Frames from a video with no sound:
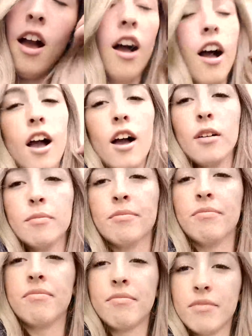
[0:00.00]

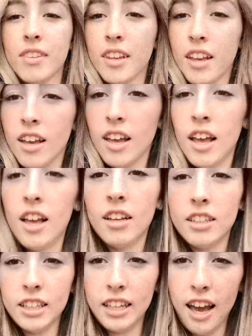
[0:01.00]

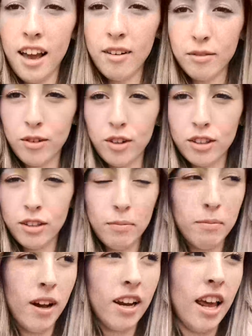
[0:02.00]
Yeah, I've got
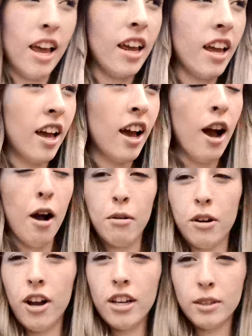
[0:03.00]
some money. I'm
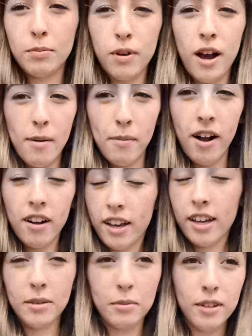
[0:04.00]
gonna go into Primark,
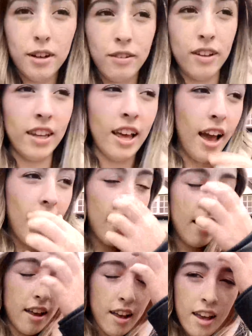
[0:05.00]
get some stuff in there.
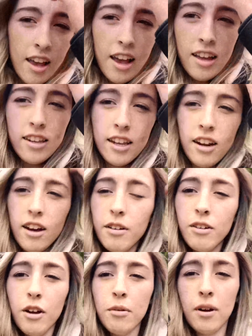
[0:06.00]
Then I
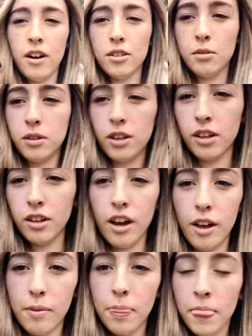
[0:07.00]
don't know where else we're gonna
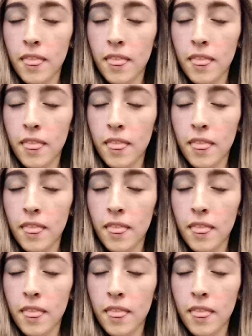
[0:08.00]
go.